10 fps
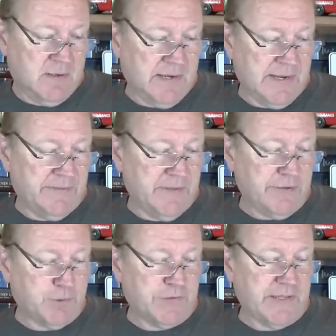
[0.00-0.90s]
And in
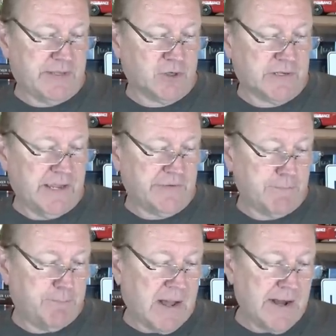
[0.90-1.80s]
this particular case,
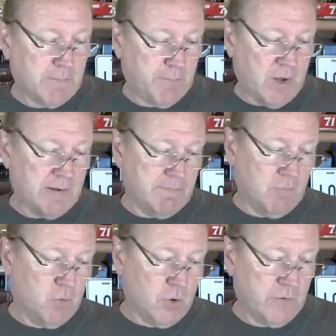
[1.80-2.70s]
a buyer bought
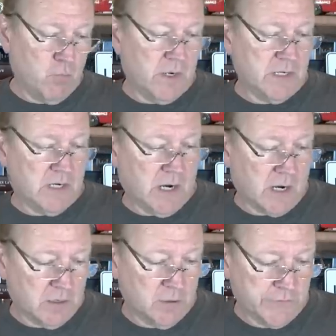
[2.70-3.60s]
more than one
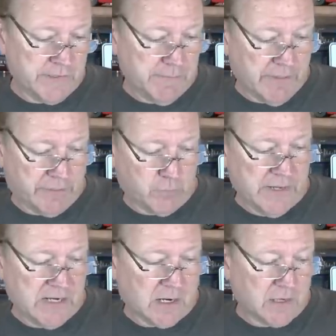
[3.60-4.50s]
car. It looks like he bought
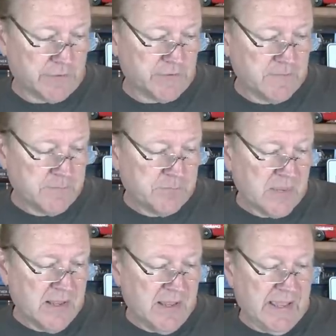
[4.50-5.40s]
3 cars
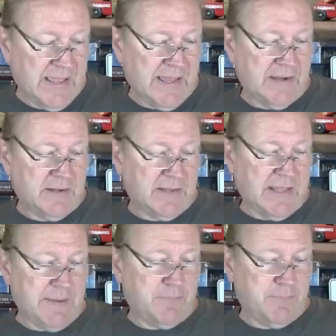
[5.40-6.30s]
and
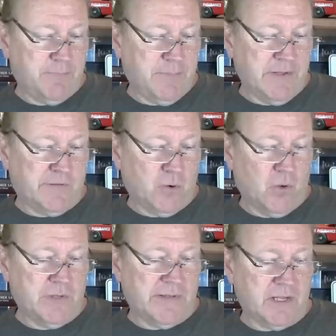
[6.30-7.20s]
kept being
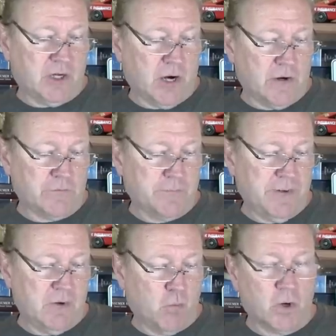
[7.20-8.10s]
told that the cars were
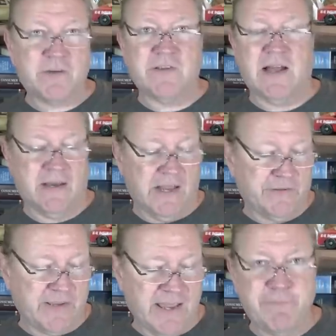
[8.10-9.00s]
being worked on
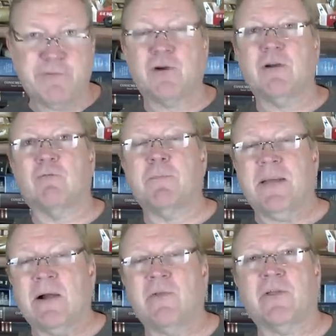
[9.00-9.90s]
as if they're going to
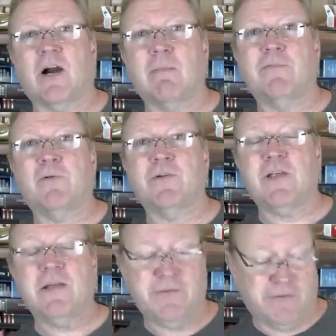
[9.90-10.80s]
repair the car before
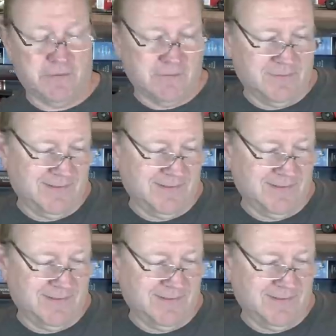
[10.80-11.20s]
selling it to you.